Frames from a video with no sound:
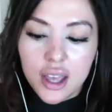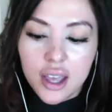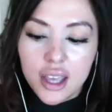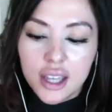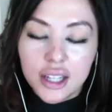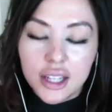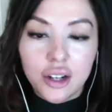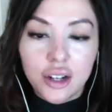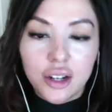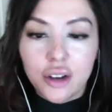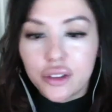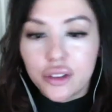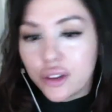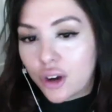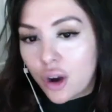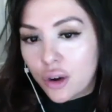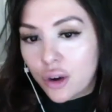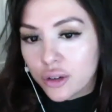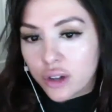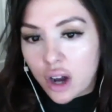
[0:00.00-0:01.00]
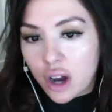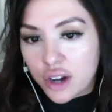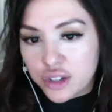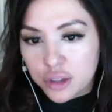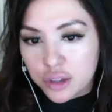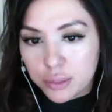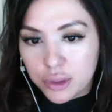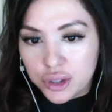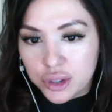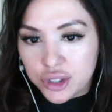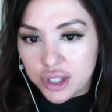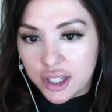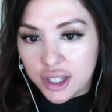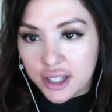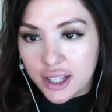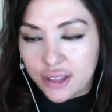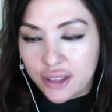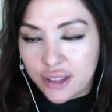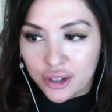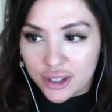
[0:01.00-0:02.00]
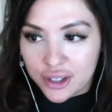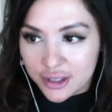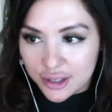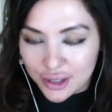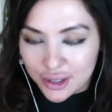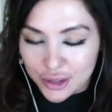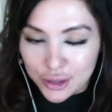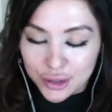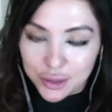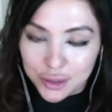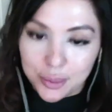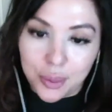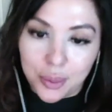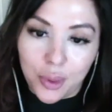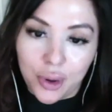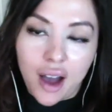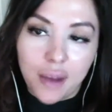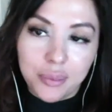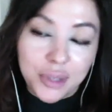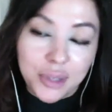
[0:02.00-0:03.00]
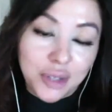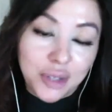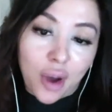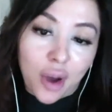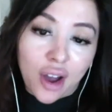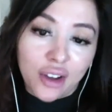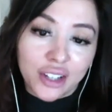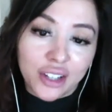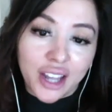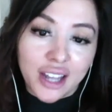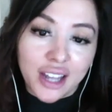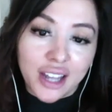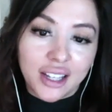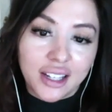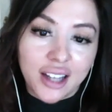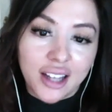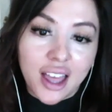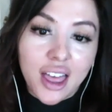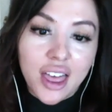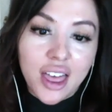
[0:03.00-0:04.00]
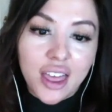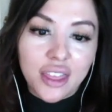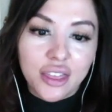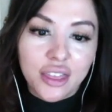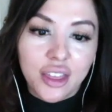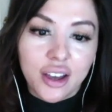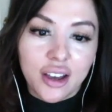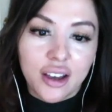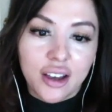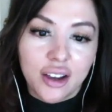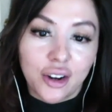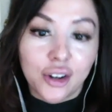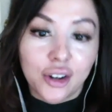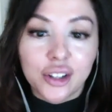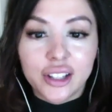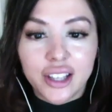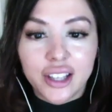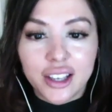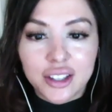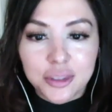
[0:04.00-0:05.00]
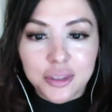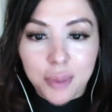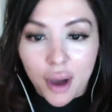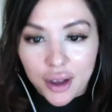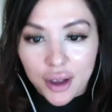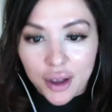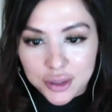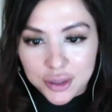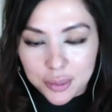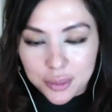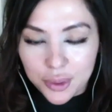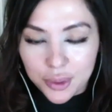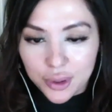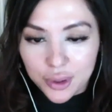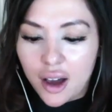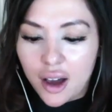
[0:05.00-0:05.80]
their own contribution and their continued support. Meanwhile, getting the earliest possible